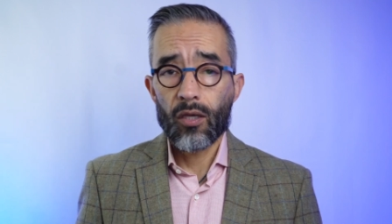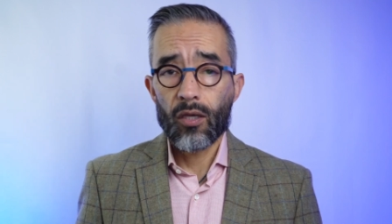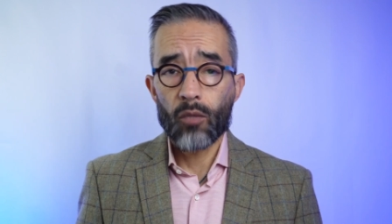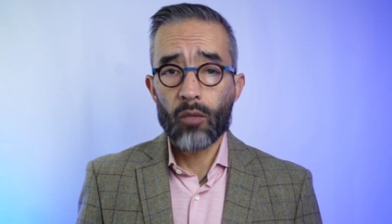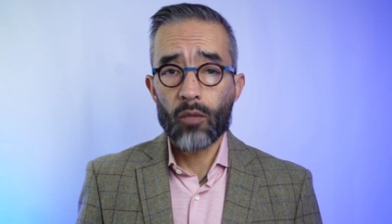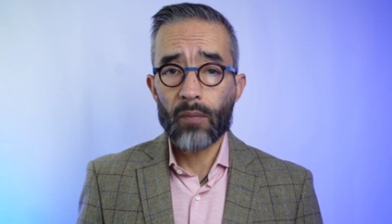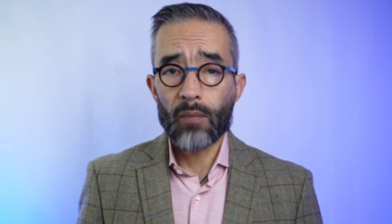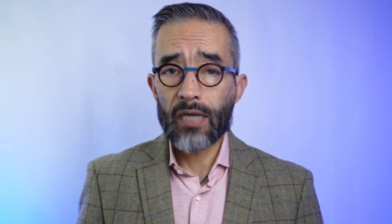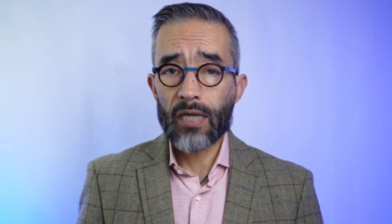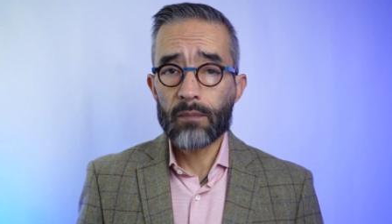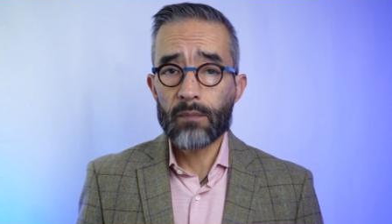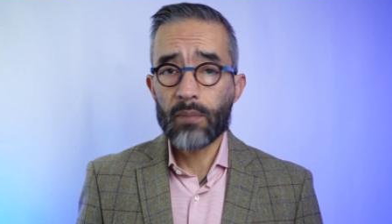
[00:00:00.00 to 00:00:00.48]
you
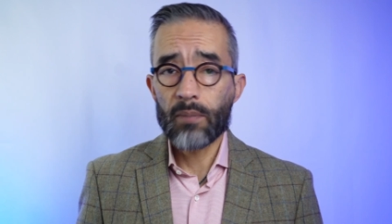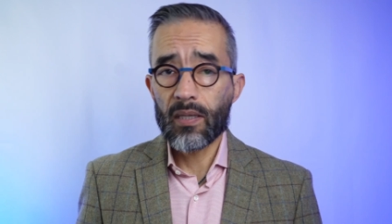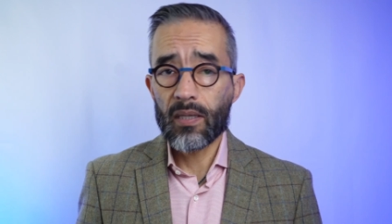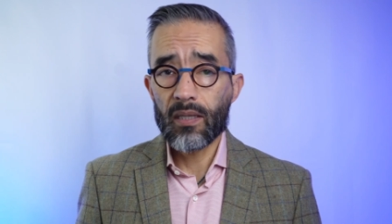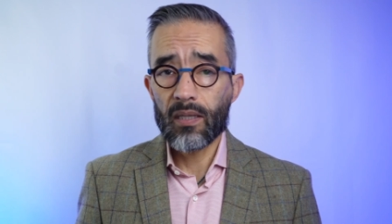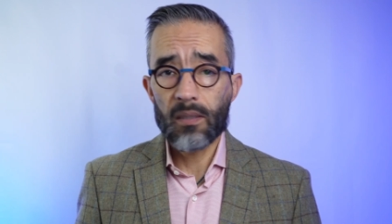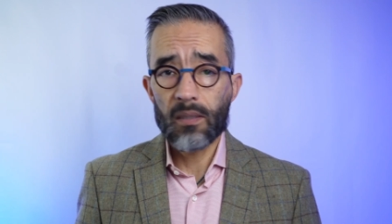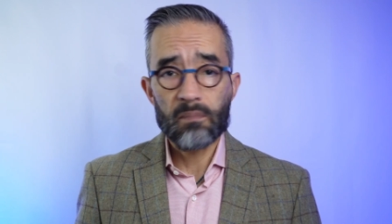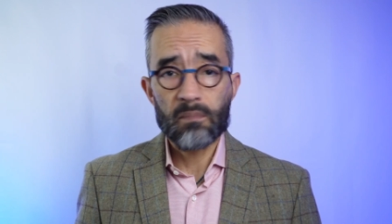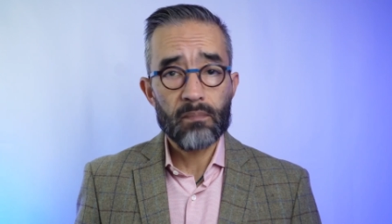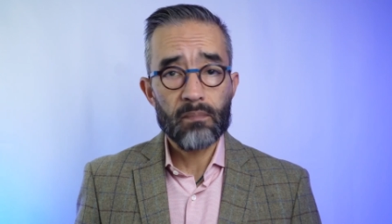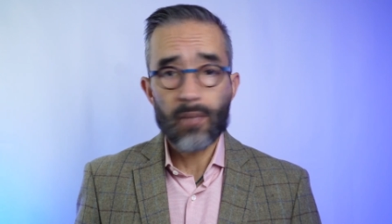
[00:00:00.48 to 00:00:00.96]
might
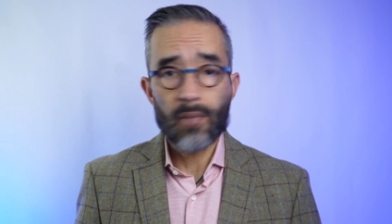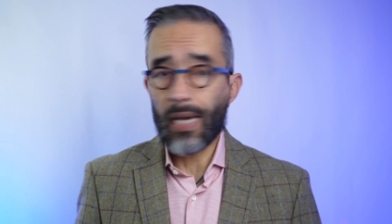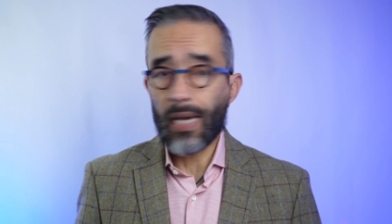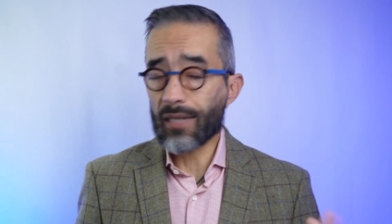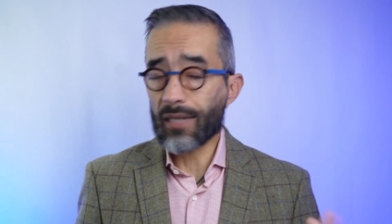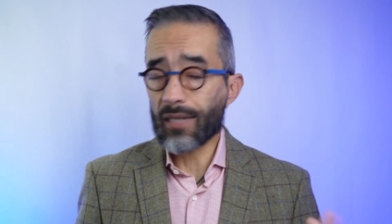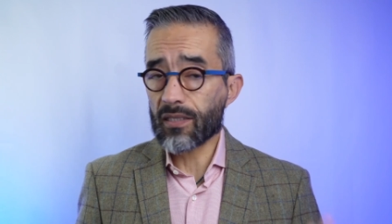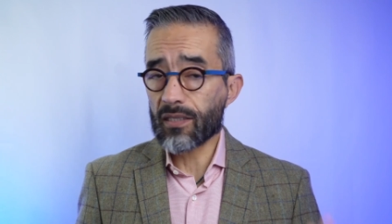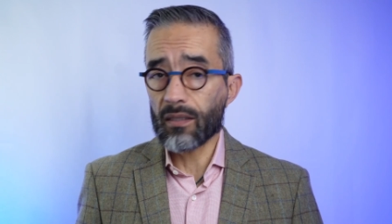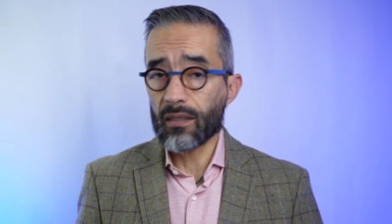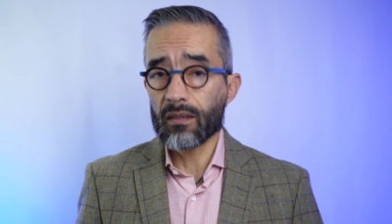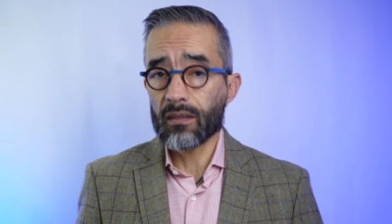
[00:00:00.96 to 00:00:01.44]
be
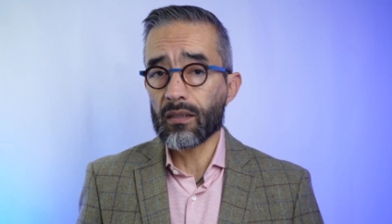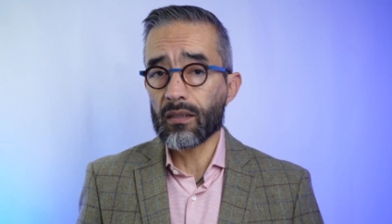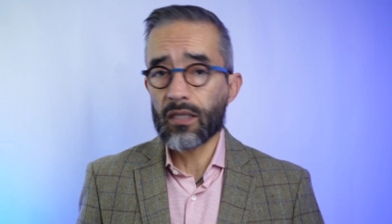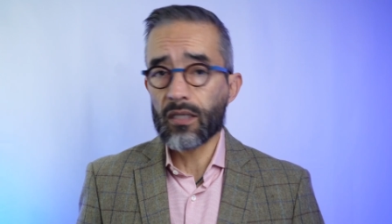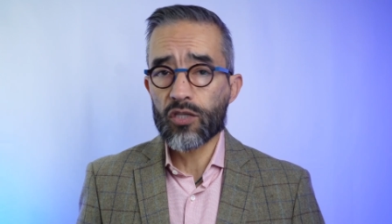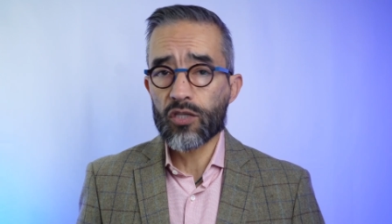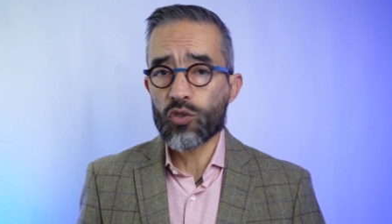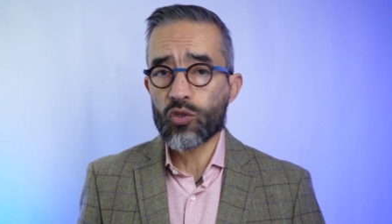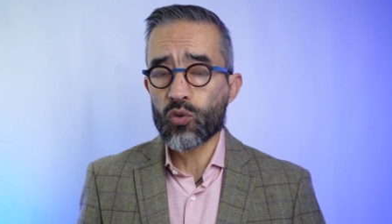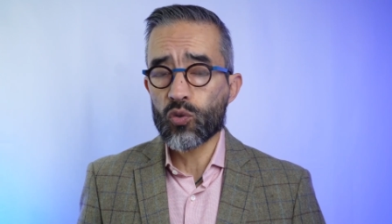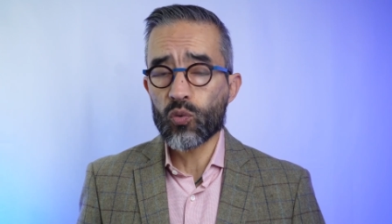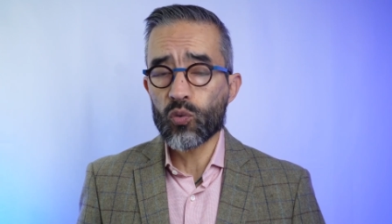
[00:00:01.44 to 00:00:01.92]
excellently
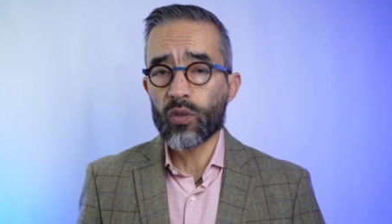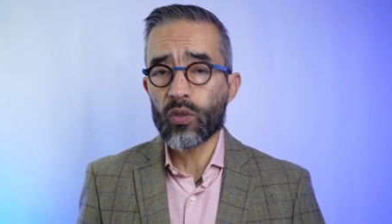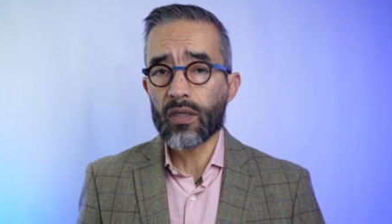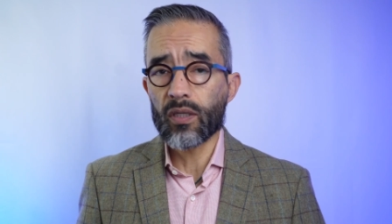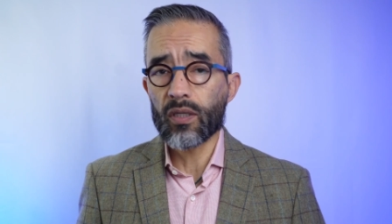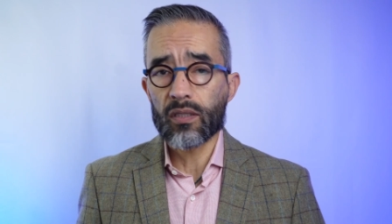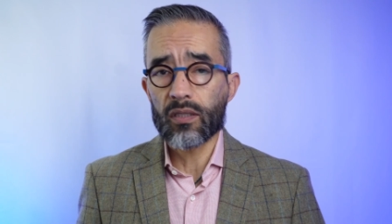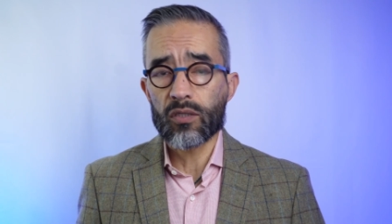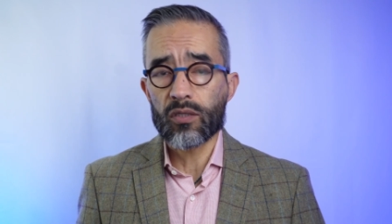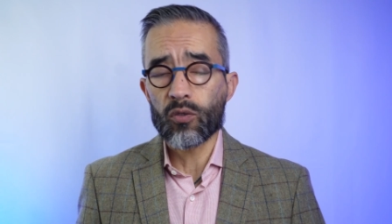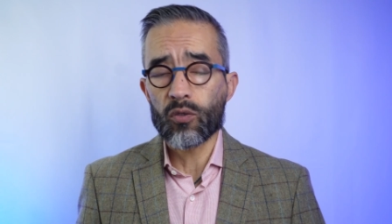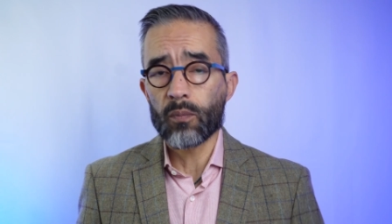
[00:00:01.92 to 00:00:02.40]

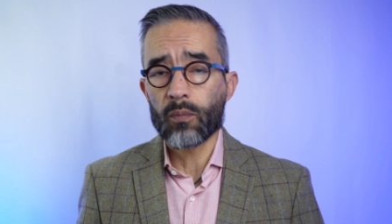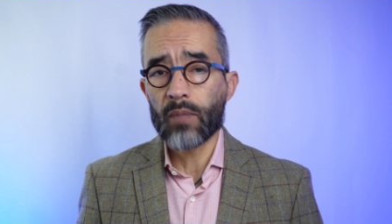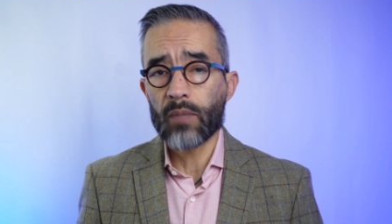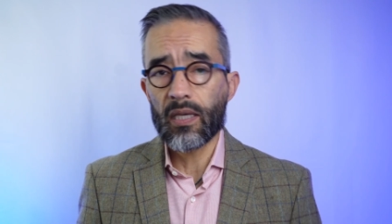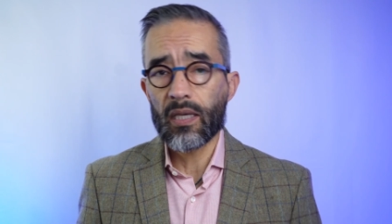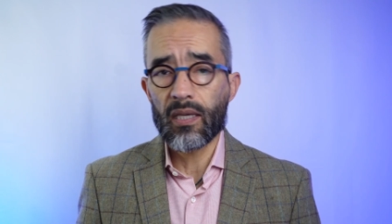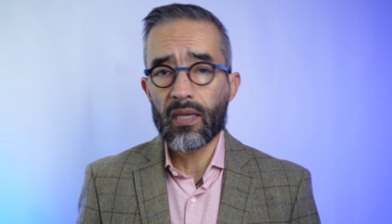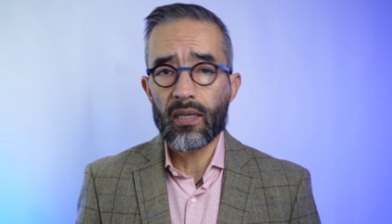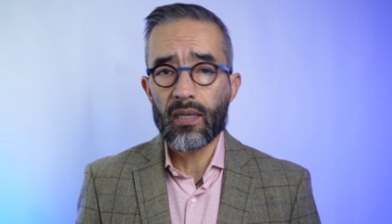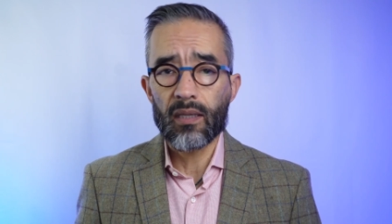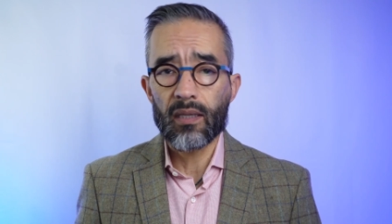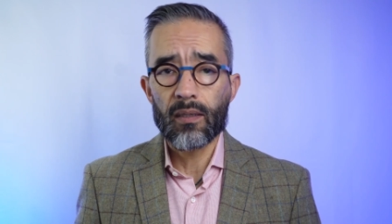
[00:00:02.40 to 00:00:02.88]
suited to
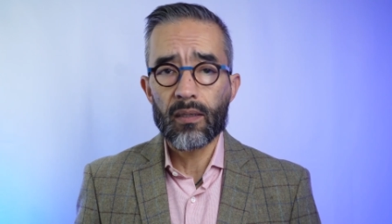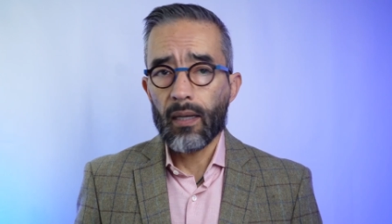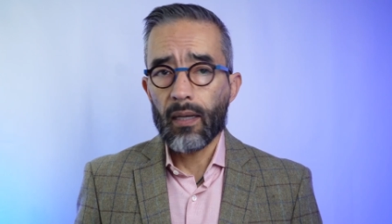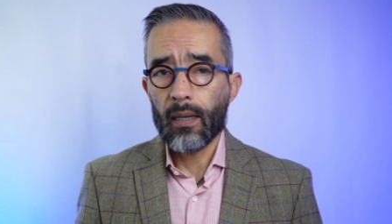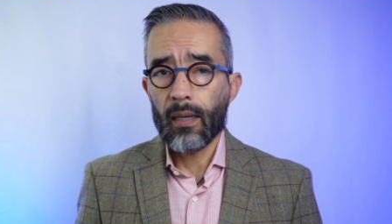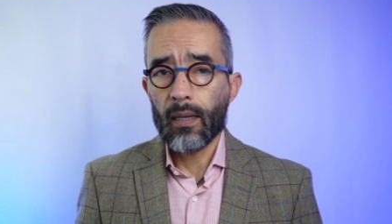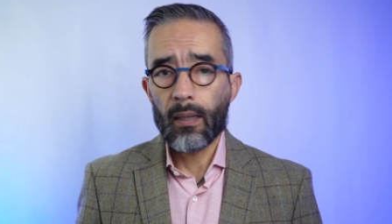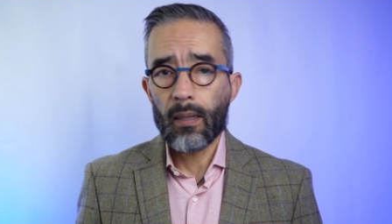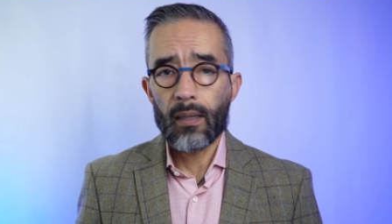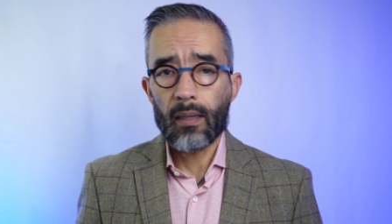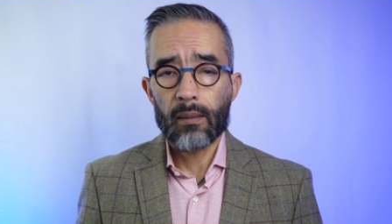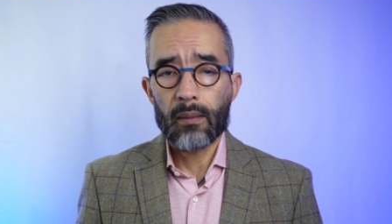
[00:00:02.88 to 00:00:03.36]
be
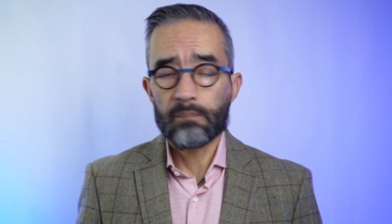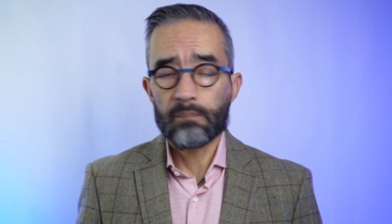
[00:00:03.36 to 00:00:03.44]
a